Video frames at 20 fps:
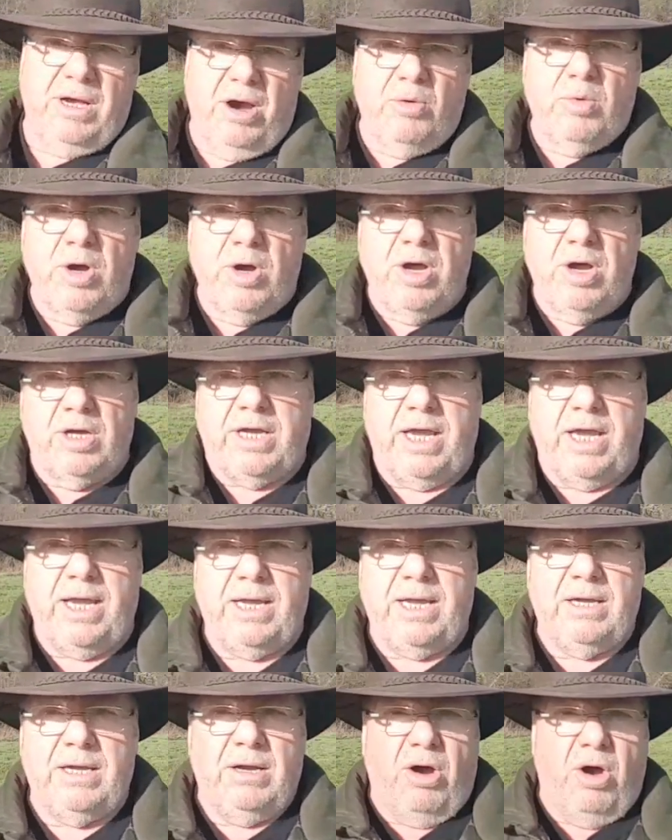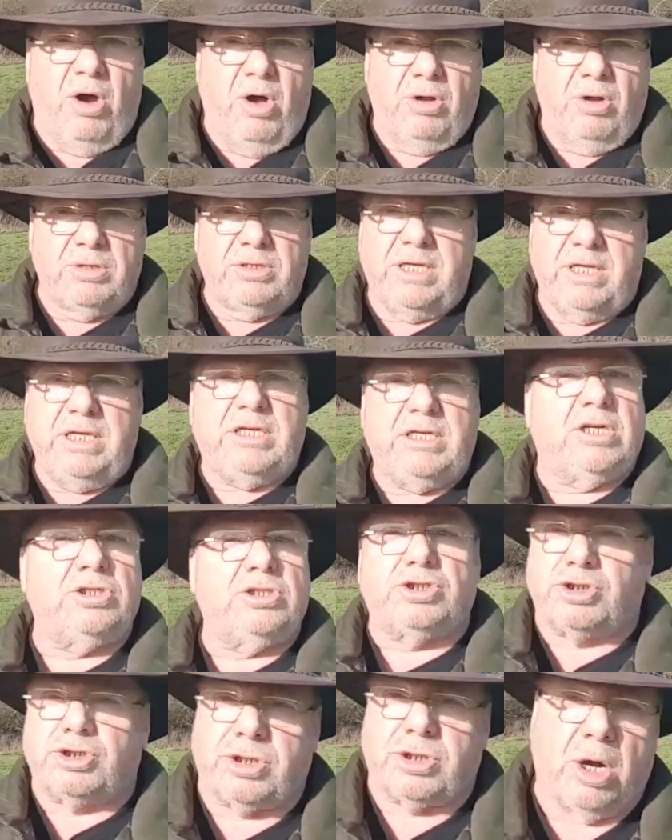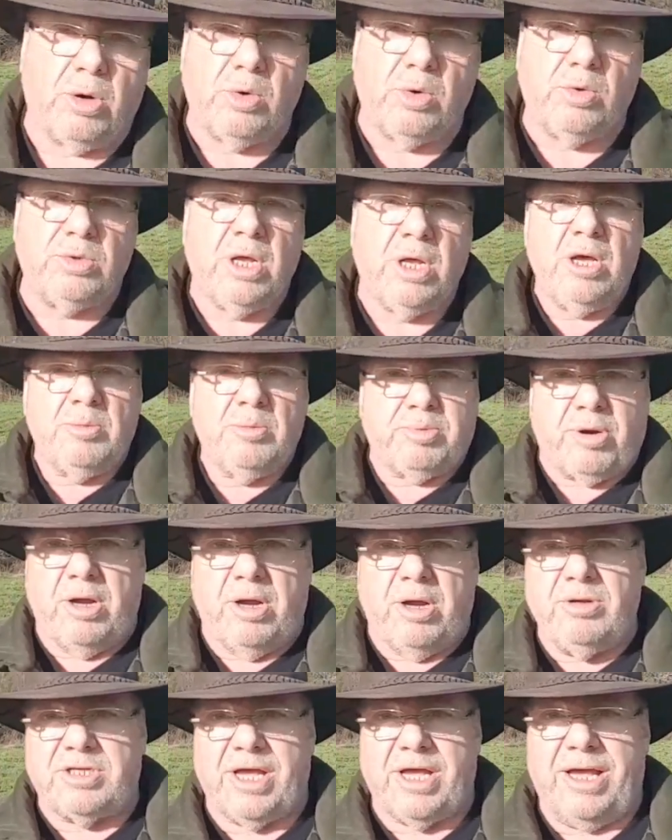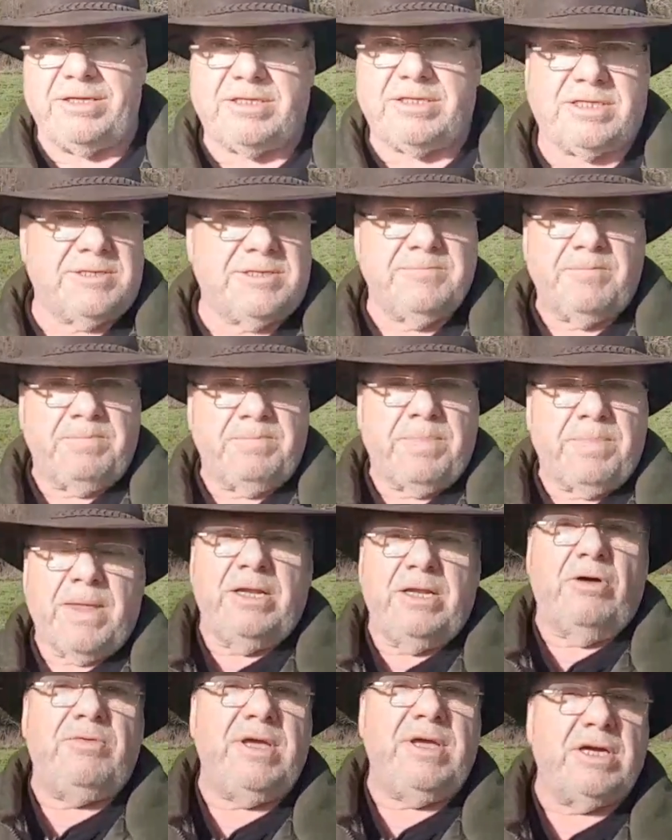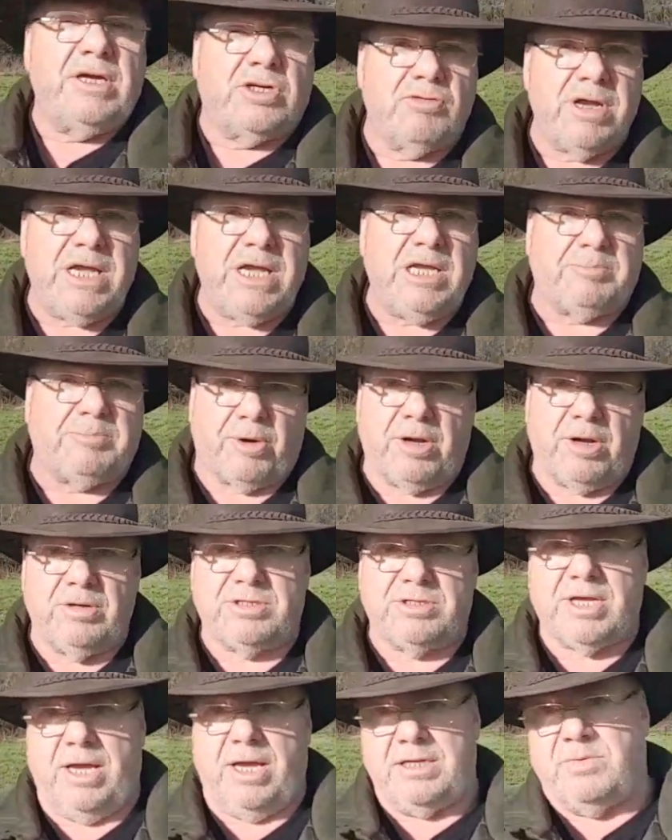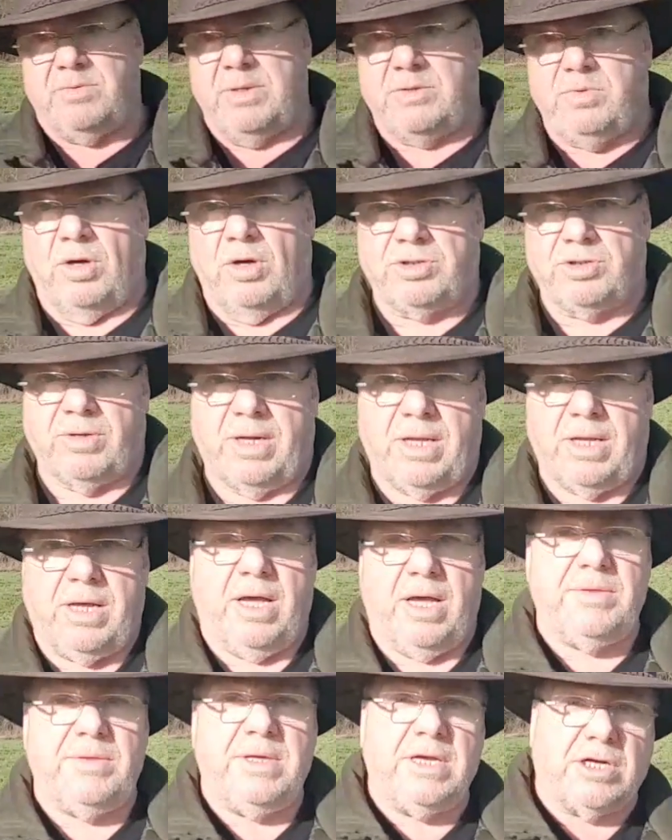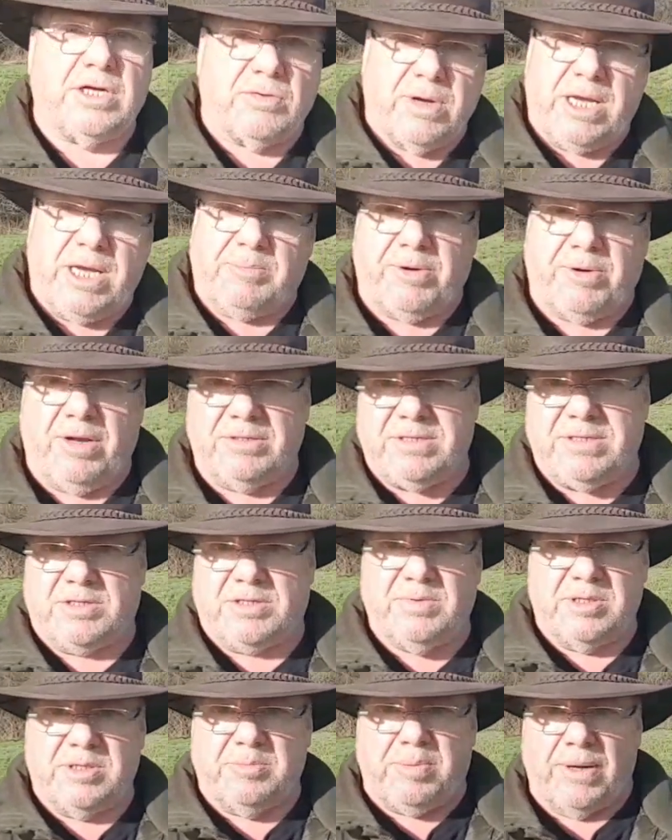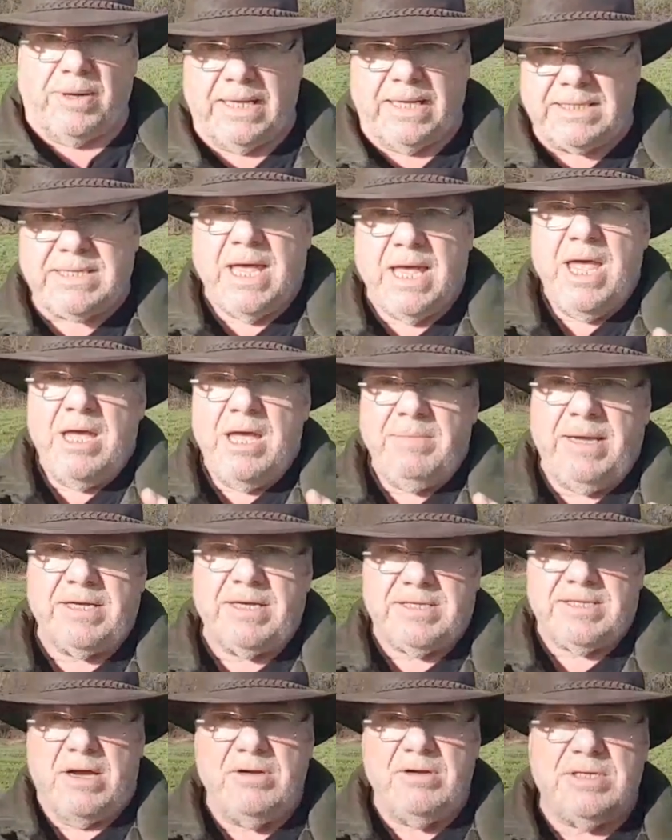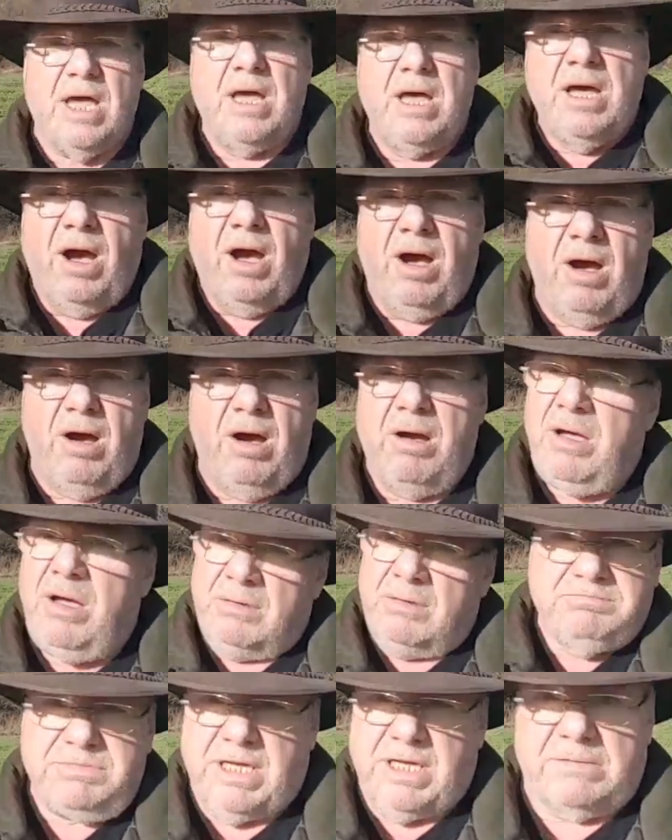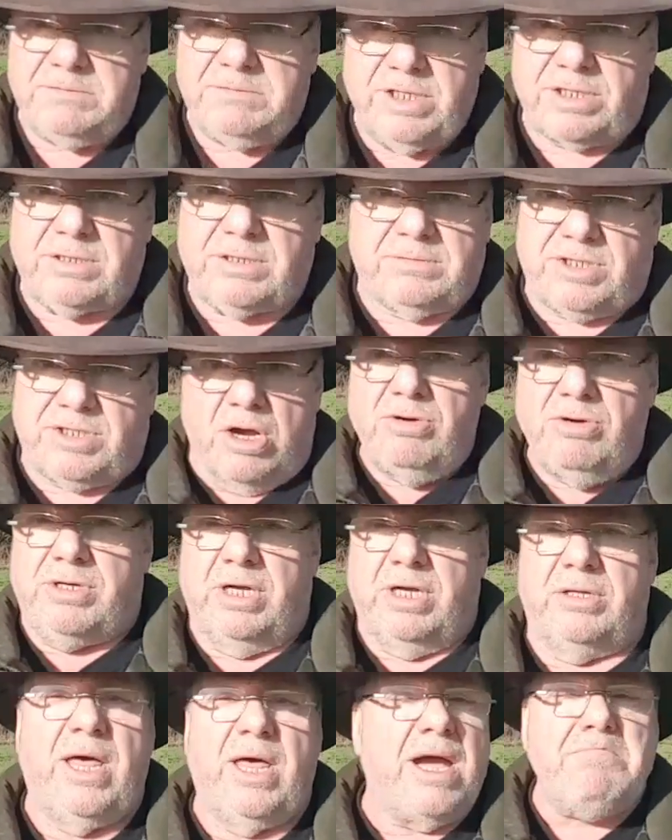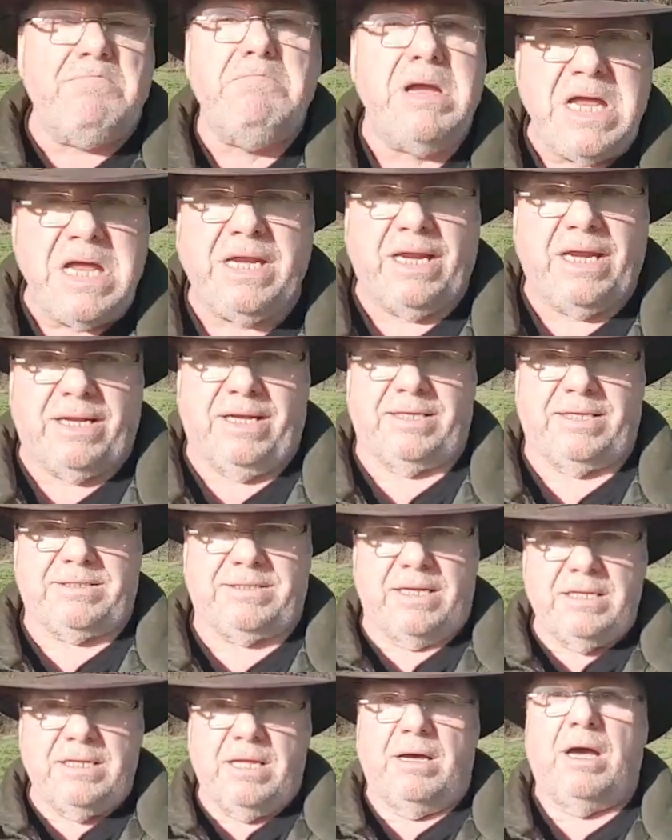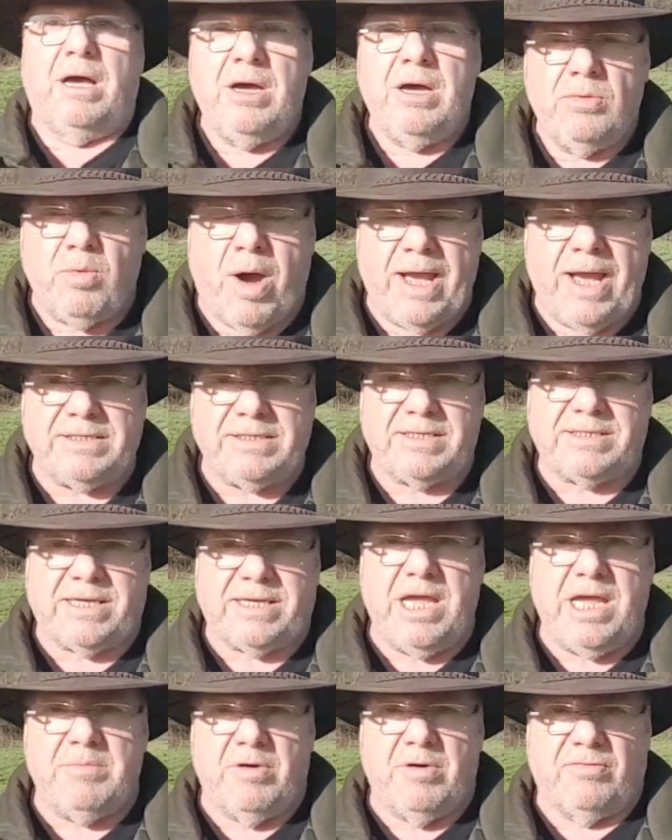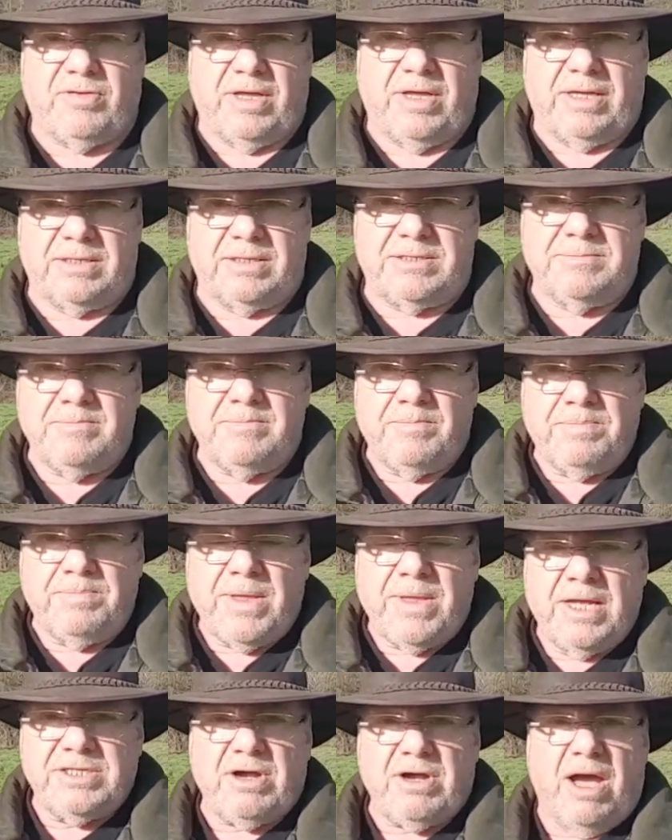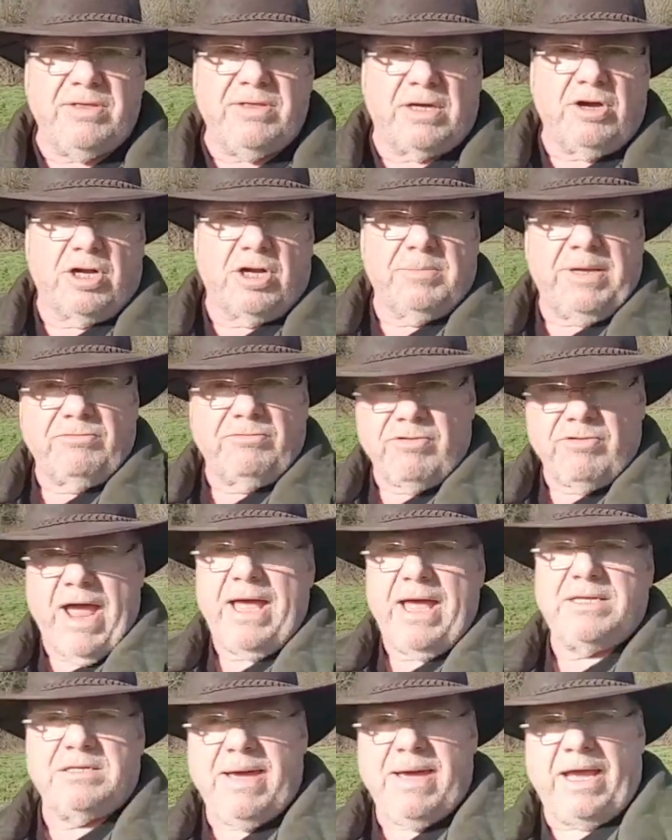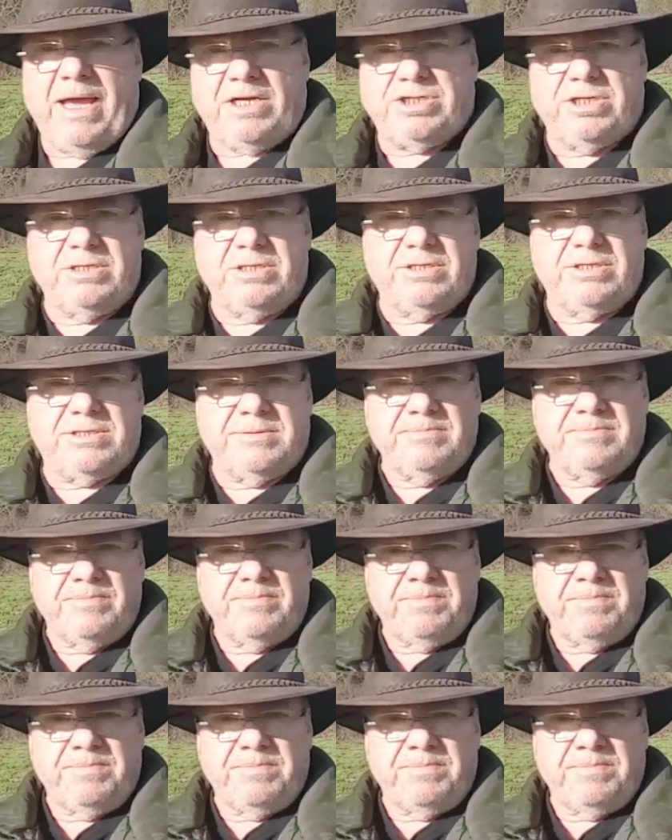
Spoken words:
are working on the controlled protests, you know, the agreed protests with Quadrilla and the agreed protests with the police, because those are just token. They are meaningless in the wider scheme of things. It's either got to be random actions,